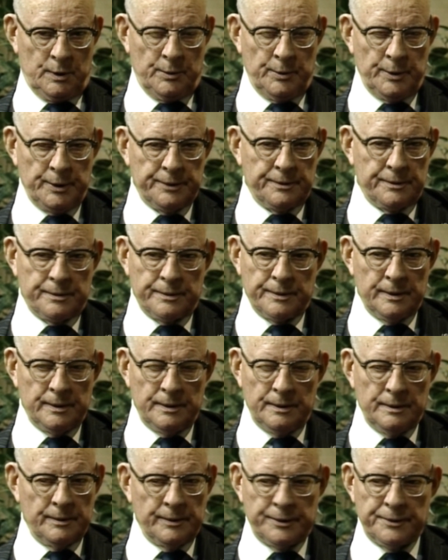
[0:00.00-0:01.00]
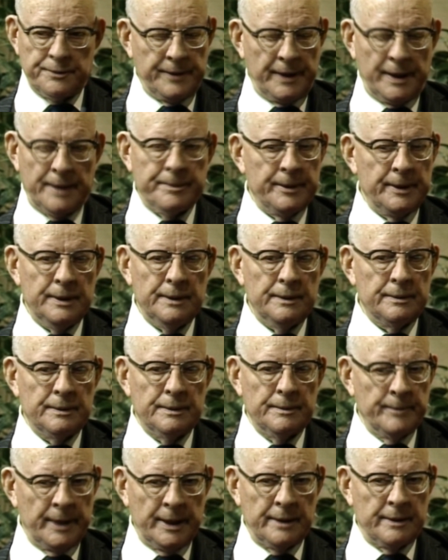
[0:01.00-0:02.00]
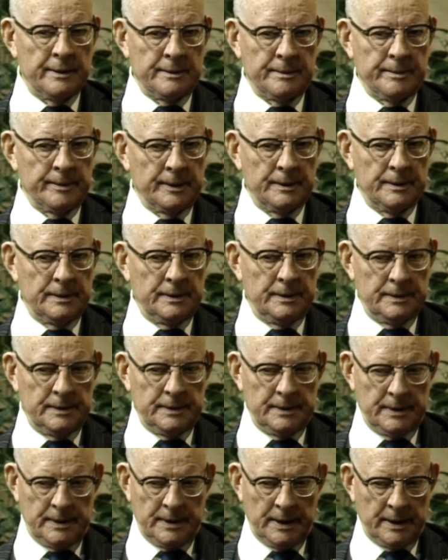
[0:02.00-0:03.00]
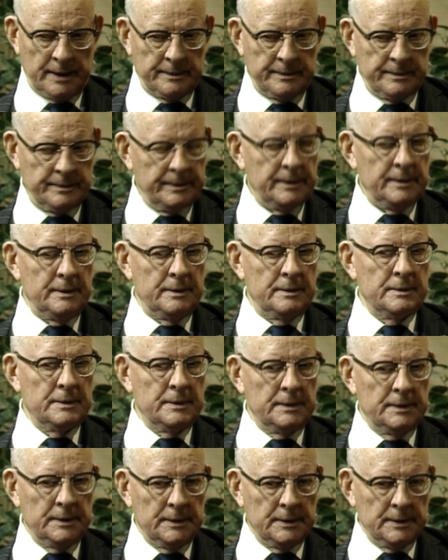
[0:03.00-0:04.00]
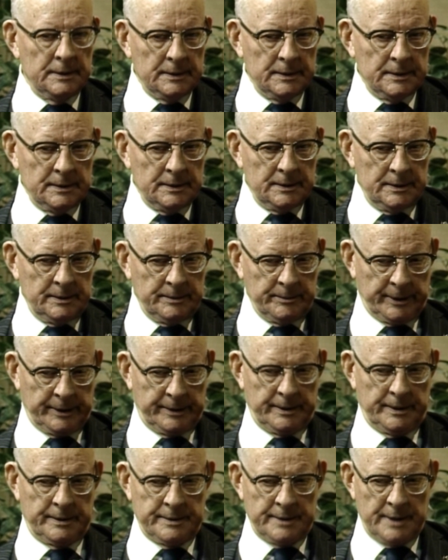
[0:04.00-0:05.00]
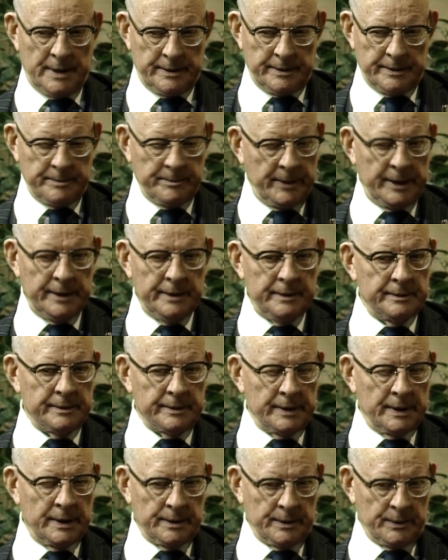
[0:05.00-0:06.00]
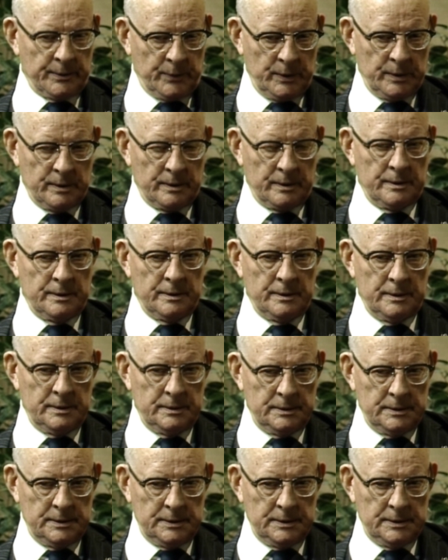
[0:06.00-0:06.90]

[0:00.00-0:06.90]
which Japanese management had seen, but had not emblazoned on the wall,